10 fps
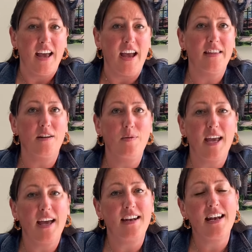And then we
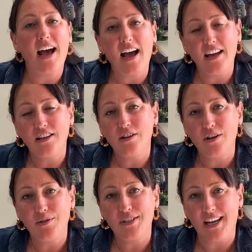had nine
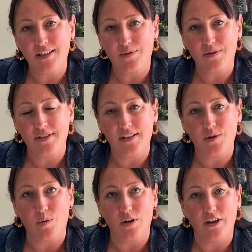closed escrows this
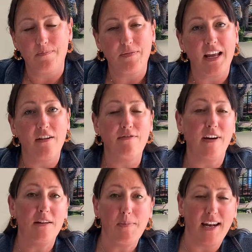quarter. Now,
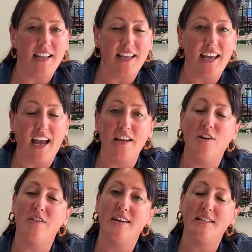fundamentally, I
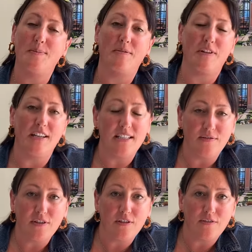know that it's been really
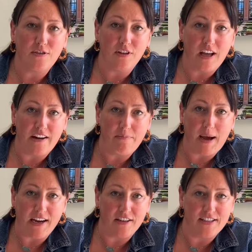difficult for a lot of
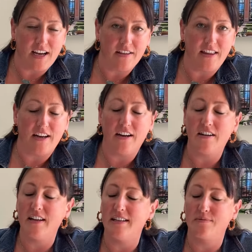buyers out
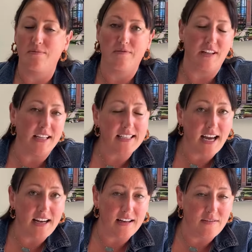there. It's really
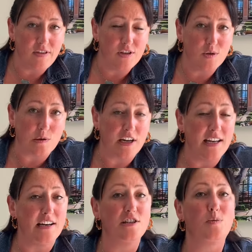tight
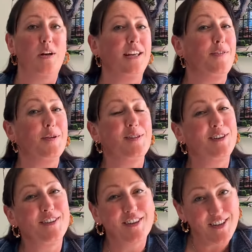inventory, and I just want to give you a
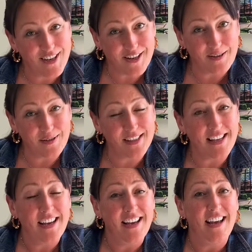little good news.
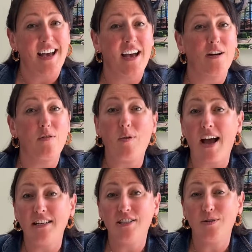Uh,
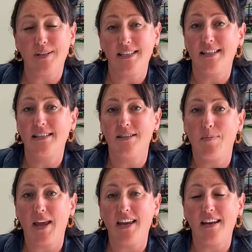I do
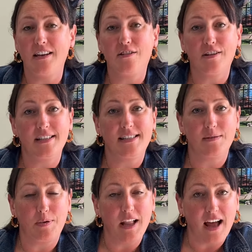anticipate increased
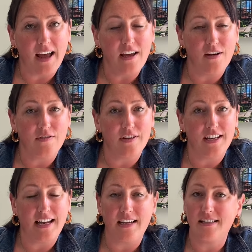supply over
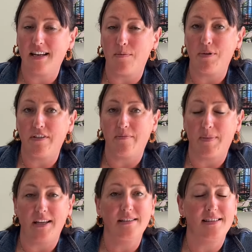the next couple of
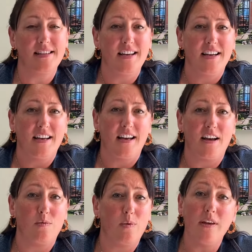months.
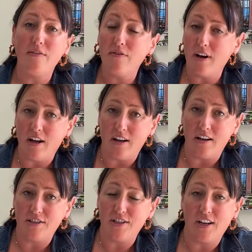Uh, we've
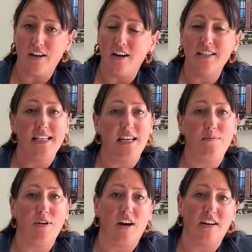uh, just on our
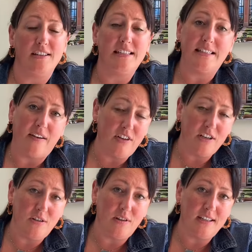team gone on
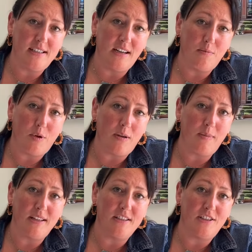seven new listing
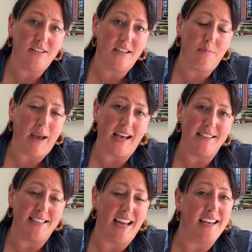appointments just in the
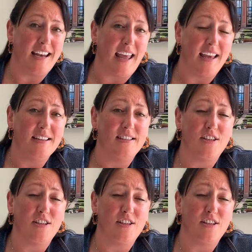past 10 days.